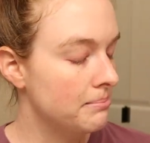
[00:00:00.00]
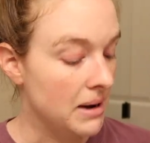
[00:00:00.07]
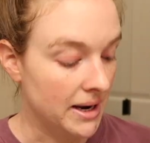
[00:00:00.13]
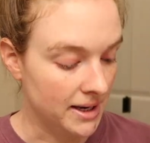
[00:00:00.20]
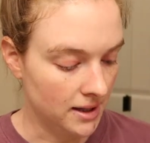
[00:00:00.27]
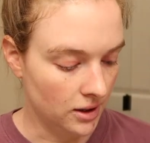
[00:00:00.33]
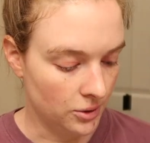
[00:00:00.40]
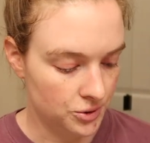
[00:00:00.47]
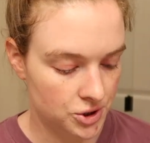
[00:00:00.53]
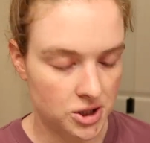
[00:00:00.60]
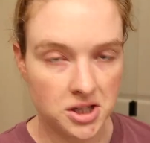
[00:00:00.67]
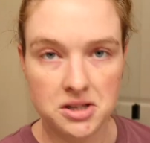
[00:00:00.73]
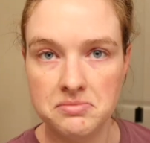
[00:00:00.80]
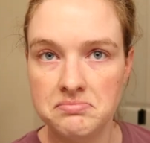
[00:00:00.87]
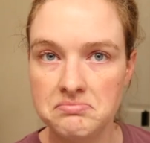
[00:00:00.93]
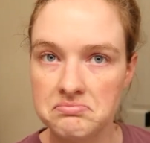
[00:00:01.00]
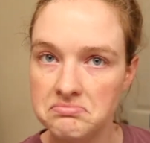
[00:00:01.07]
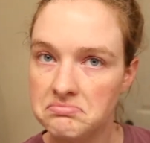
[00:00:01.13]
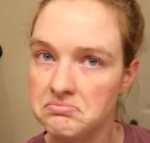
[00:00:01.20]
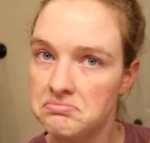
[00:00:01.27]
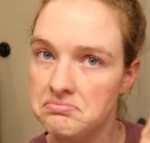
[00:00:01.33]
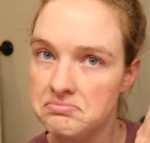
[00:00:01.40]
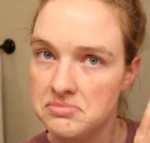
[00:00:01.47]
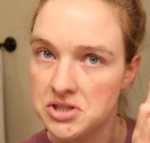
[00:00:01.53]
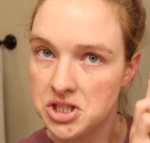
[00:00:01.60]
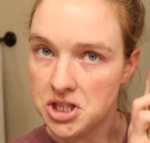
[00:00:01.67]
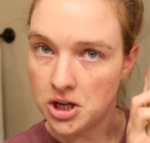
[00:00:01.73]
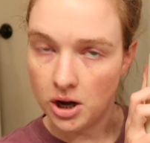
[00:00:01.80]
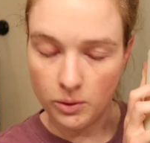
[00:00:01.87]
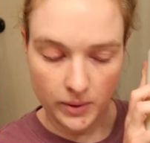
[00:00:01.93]
body lotion
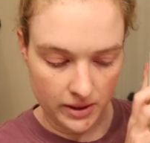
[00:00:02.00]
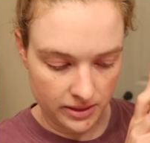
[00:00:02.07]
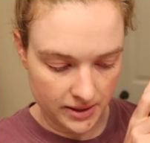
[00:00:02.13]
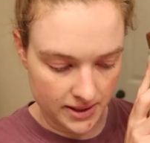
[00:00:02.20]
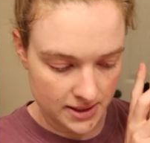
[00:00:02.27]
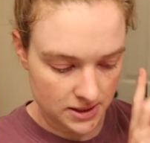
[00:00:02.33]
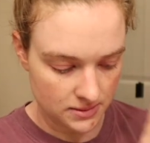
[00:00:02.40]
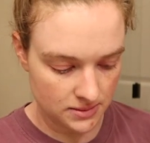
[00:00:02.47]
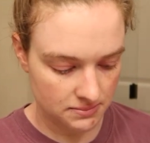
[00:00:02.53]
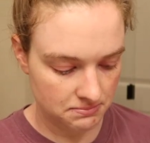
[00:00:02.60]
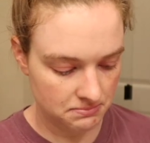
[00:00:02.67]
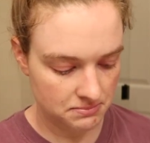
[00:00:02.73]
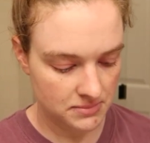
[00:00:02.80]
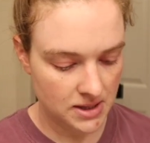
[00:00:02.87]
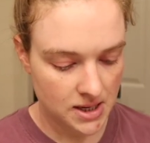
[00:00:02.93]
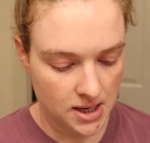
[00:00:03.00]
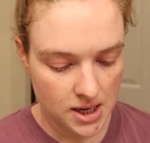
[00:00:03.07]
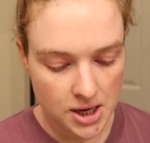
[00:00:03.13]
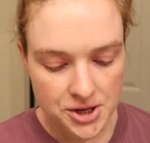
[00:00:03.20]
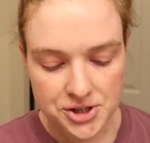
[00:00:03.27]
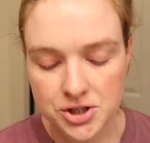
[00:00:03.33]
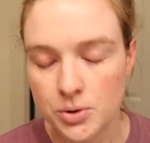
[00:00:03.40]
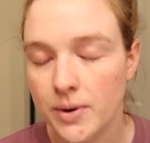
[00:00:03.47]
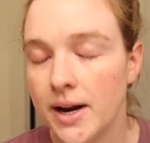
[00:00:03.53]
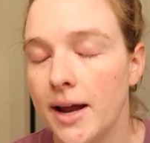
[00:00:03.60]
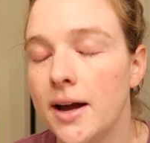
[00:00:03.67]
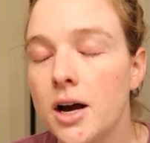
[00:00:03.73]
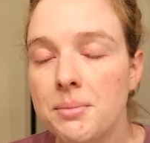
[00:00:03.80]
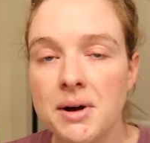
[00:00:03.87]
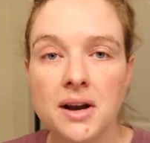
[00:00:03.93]
to go with this. So when
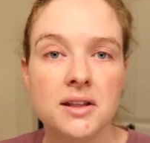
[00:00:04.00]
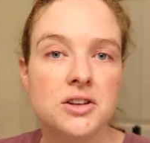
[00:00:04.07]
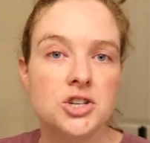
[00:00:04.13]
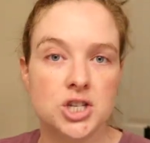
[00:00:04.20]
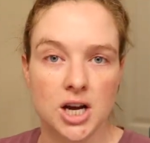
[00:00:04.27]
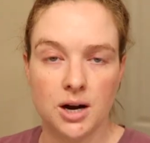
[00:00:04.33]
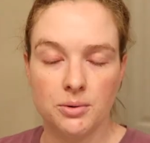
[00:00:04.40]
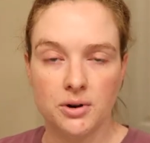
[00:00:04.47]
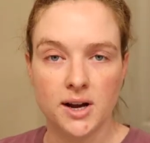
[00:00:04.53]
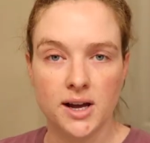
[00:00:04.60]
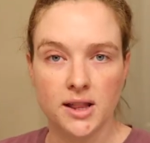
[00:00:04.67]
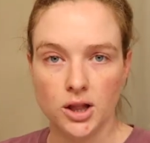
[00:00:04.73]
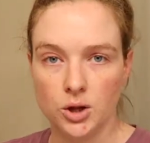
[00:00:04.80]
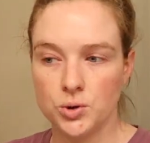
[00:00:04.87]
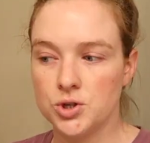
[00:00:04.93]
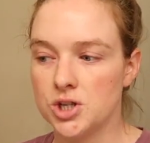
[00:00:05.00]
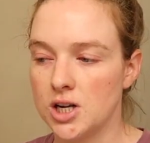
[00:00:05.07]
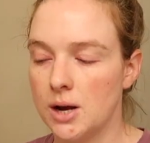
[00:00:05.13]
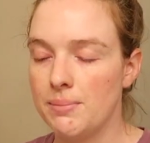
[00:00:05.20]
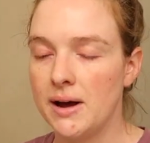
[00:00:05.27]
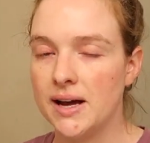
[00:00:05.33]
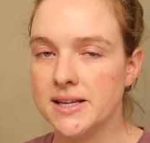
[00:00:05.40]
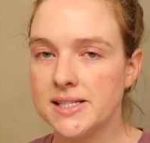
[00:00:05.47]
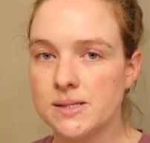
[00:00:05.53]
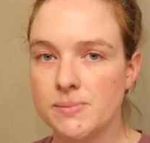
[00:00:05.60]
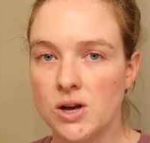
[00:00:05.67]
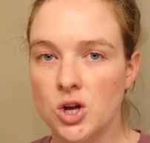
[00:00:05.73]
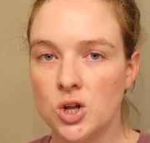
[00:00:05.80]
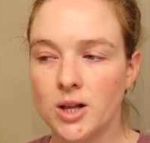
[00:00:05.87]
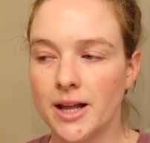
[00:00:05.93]
I come out of the shower and lotion up, I
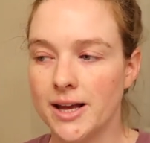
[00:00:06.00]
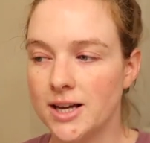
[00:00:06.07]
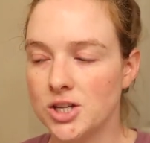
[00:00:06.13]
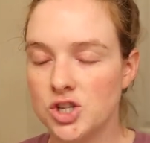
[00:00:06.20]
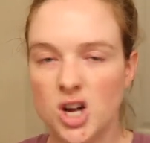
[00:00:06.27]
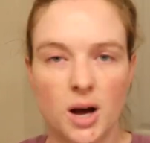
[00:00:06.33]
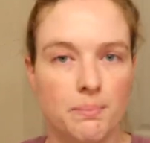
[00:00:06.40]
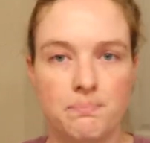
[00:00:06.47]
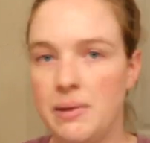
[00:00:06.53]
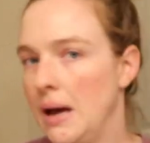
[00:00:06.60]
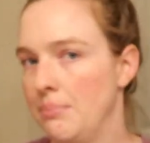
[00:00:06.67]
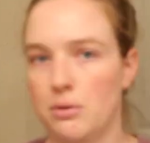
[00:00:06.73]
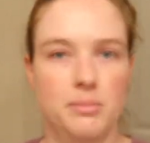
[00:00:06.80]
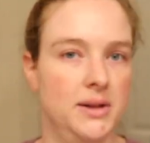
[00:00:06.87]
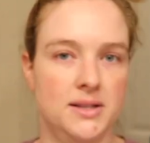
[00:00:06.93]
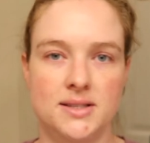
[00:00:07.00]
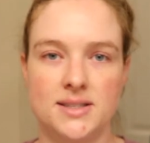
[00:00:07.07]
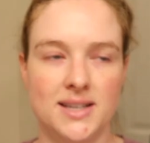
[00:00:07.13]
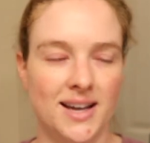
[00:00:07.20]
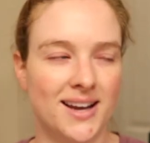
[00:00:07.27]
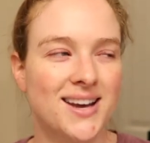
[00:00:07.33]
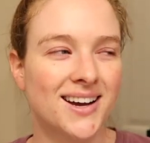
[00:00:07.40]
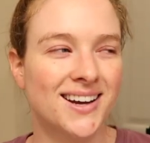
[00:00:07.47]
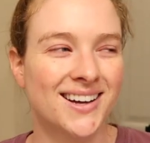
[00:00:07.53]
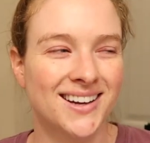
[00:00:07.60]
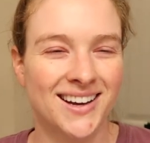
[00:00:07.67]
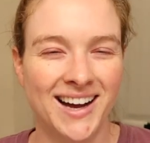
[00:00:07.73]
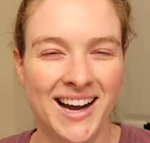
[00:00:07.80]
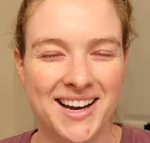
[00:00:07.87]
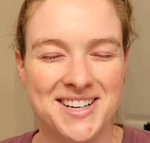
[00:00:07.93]
smell like a peppermint stick.
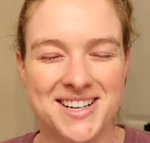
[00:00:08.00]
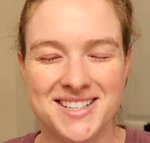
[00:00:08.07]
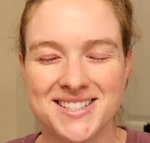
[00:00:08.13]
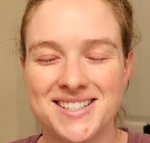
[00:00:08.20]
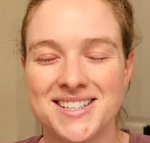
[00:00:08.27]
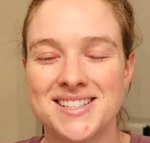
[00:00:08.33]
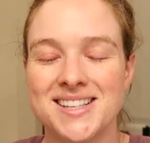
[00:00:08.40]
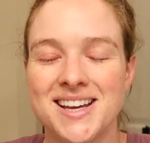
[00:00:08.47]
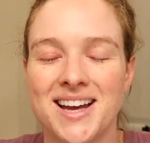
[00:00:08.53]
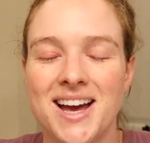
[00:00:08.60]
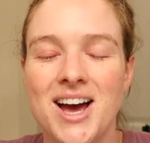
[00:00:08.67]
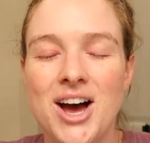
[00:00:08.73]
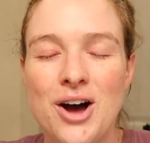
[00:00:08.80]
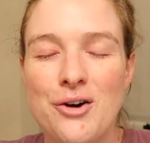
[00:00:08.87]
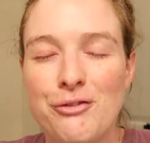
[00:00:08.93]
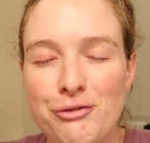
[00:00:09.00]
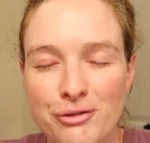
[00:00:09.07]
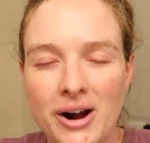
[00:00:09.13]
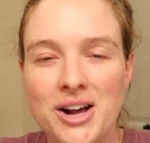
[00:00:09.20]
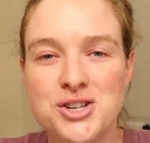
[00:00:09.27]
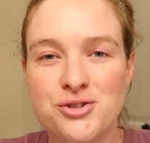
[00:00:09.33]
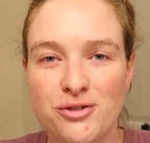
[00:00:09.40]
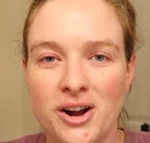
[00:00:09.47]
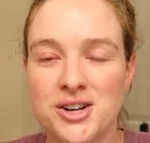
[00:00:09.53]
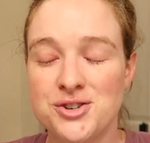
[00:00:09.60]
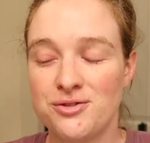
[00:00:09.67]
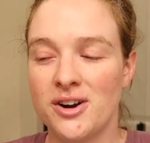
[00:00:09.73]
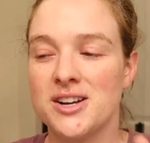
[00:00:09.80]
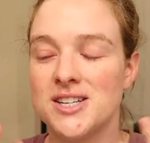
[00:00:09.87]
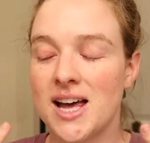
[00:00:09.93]
Just it's like fresh, fresh,
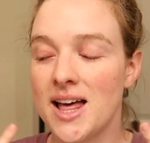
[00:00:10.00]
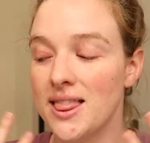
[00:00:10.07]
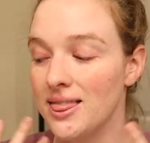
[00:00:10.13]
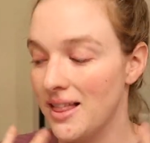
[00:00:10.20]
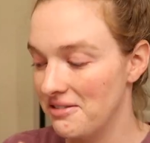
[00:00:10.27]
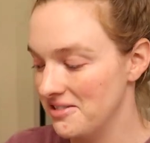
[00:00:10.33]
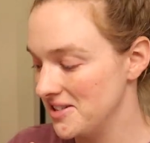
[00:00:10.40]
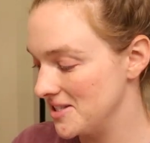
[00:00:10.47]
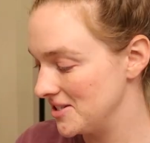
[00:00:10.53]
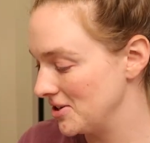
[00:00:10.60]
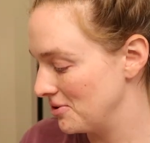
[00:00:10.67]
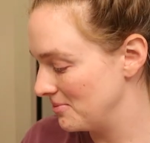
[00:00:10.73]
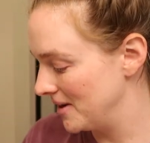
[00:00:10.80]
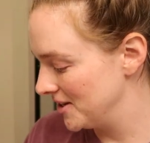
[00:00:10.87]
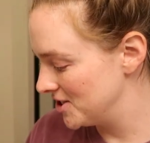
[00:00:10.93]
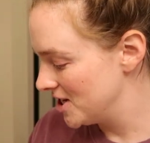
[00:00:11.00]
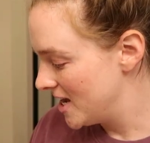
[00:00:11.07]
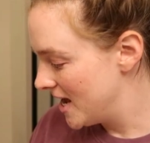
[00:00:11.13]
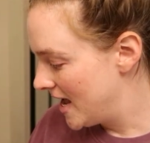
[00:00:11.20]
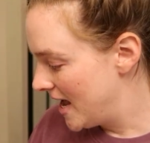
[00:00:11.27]
fresh. I love it so much.